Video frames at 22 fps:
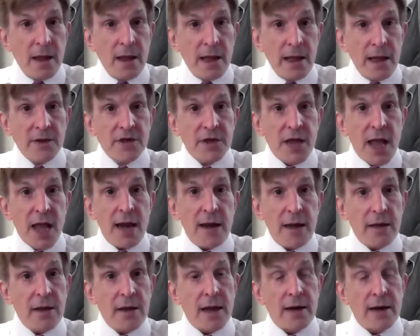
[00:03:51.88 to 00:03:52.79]
in
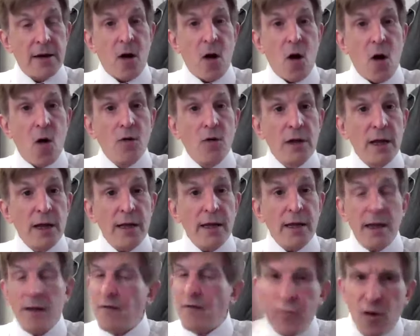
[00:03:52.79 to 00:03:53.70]
stating that
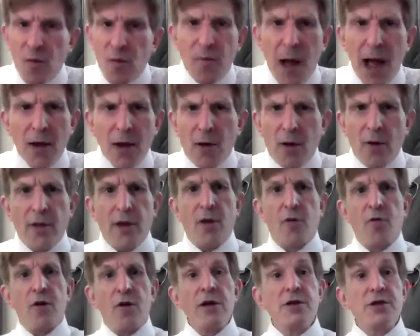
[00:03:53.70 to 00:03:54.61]
even if you buy all
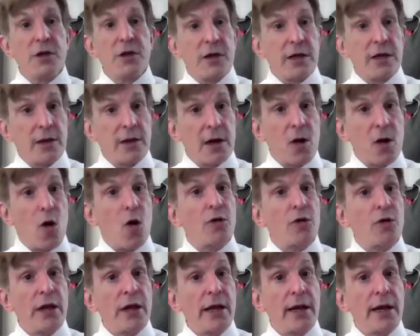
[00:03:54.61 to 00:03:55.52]
their reasoning, that
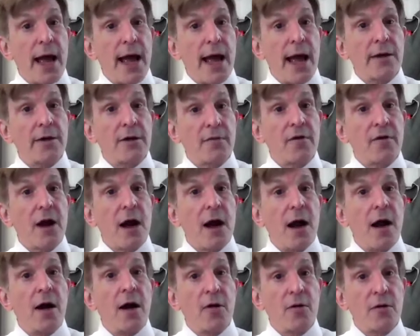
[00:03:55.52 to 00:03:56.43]
only an act of
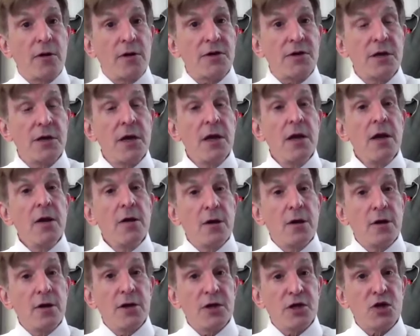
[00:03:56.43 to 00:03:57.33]
Congress
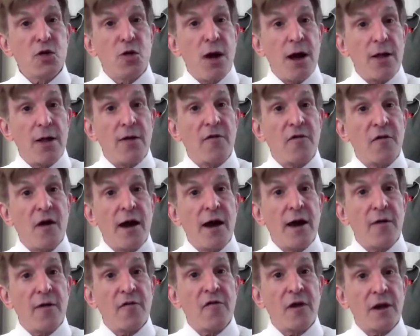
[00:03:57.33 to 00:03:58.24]
could
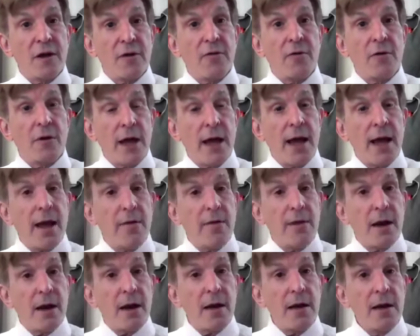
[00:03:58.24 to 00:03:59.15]
disqualify a federal
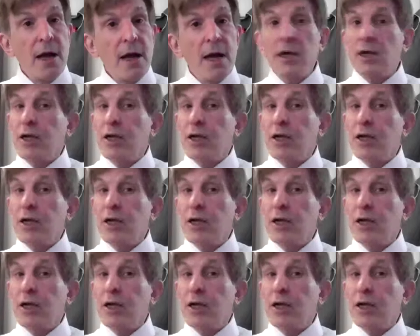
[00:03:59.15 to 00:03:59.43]
candidate.